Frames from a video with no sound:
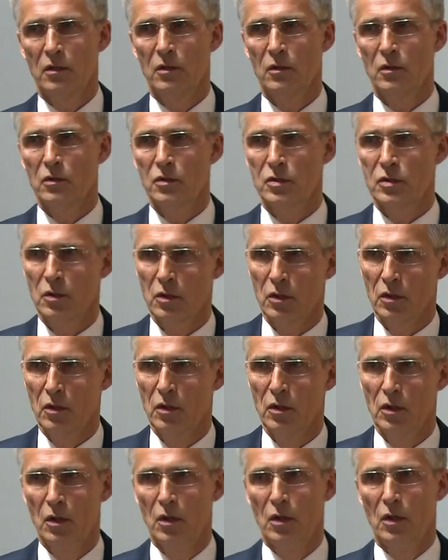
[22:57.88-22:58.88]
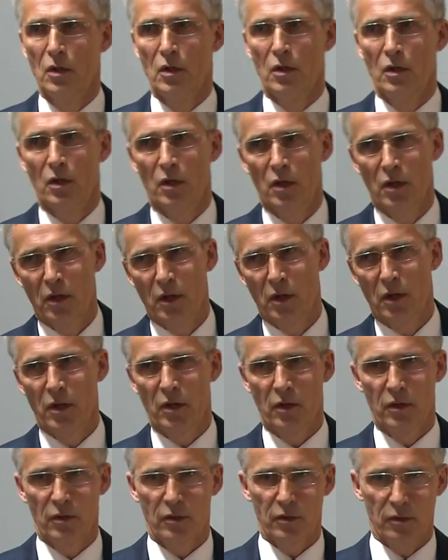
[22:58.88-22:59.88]
also
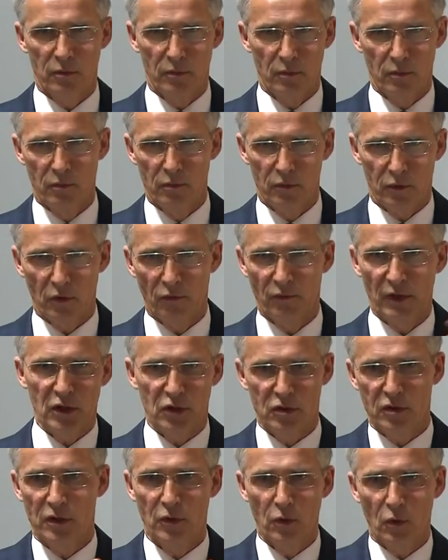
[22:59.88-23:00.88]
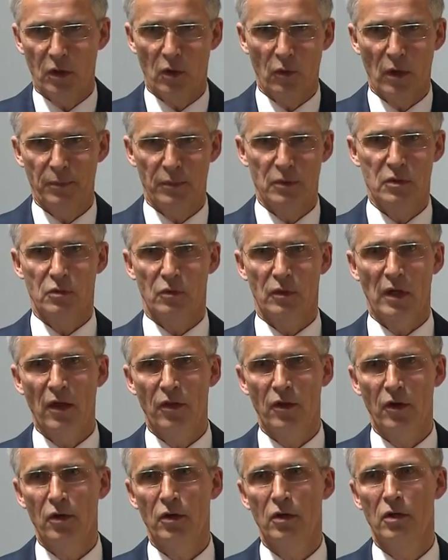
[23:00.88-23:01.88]
conventional and nuclear weapons
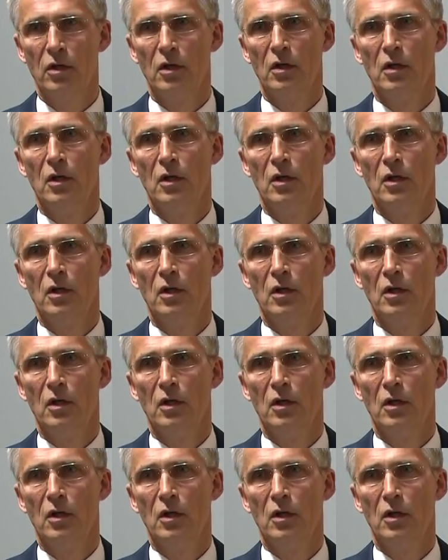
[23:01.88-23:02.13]
together,